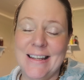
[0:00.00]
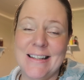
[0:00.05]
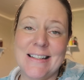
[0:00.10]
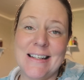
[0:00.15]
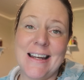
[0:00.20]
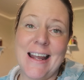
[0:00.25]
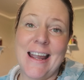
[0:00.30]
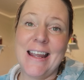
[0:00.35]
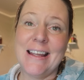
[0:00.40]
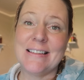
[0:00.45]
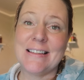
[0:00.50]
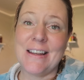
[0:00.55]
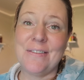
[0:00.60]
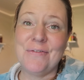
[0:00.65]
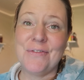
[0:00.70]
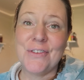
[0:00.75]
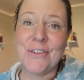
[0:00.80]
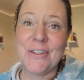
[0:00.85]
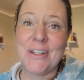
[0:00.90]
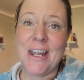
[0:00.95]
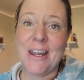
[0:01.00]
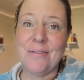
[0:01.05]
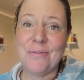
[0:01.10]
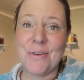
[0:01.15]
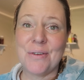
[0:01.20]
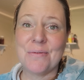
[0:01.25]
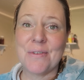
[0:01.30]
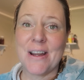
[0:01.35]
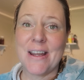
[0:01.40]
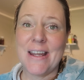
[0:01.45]
Today is a full day of
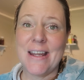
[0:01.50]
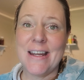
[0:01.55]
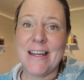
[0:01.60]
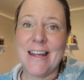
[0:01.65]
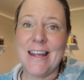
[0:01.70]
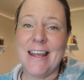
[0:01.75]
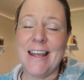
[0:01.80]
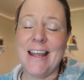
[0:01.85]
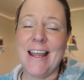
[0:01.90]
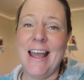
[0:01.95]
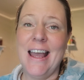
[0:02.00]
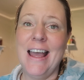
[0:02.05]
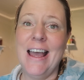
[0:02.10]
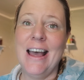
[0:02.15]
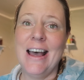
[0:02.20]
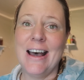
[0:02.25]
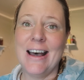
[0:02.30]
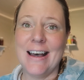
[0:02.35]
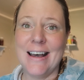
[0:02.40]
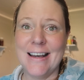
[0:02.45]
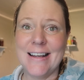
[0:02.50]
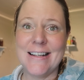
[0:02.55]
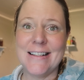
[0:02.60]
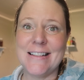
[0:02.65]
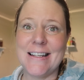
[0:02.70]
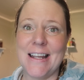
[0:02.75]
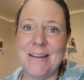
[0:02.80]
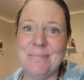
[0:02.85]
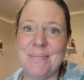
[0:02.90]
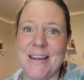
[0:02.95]
what we're eating on a
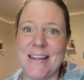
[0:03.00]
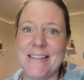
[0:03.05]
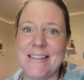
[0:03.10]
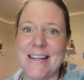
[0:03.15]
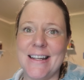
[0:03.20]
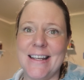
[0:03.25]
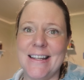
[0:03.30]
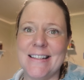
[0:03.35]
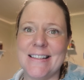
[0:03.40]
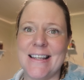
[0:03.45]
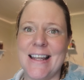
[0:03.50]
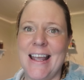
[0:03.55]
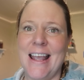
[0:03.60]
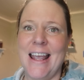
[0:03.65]
tight budget